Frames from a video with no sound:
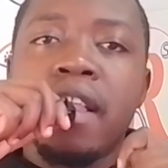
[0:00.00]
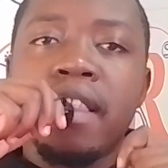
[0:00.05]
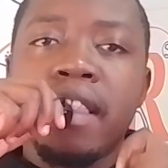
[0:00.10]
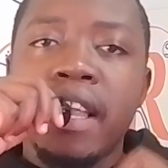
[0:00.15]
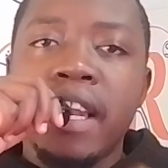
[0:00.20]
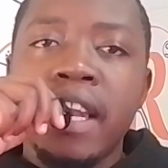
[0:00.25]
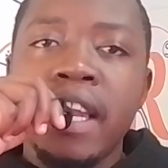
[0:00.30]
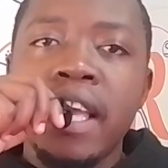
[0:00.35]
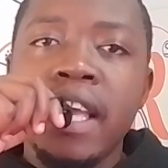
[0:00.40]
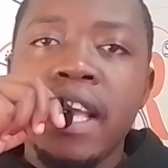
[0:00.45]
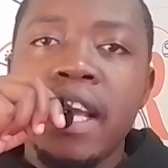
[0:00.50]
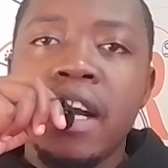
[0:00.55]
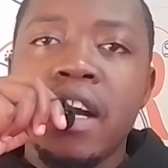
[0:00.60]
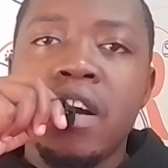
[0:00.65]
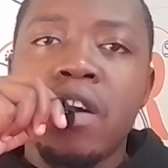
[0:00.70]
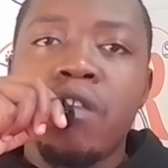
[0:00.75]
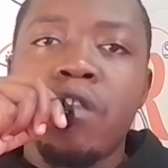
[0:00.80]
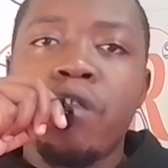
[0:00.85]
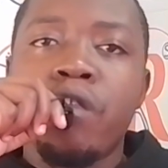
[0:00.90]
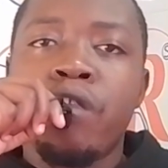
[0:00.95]

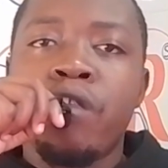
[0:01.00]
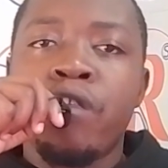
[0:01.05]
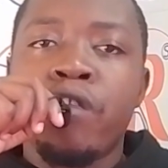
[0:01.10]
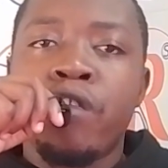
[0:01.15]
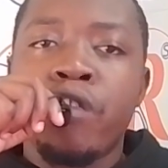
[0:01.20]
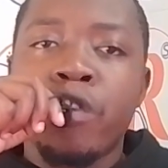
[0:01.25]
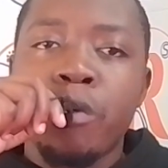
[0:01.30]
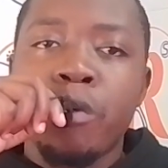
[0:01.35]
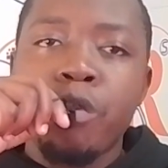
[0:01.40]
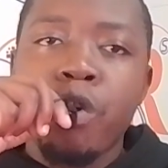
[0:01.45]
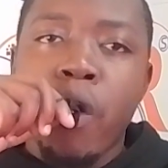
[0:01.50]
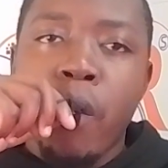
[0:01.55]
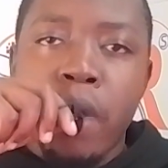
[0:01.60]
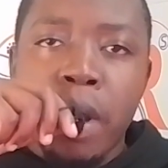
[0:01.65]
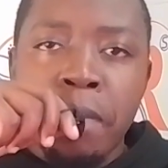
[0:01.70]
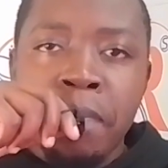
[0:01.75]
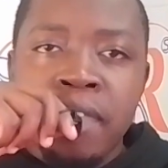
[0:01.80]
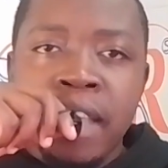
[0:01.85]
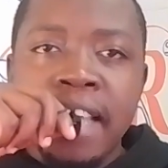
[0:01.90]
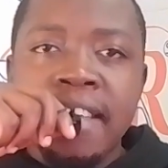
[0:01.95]
link from your
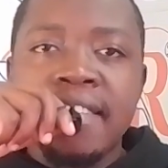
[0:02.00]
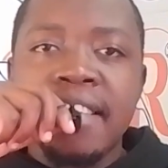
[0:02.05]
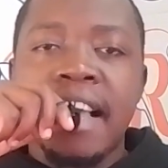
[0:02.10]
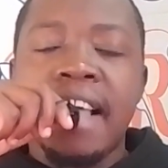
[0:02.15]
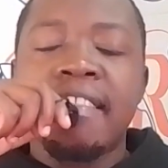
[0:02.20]
website,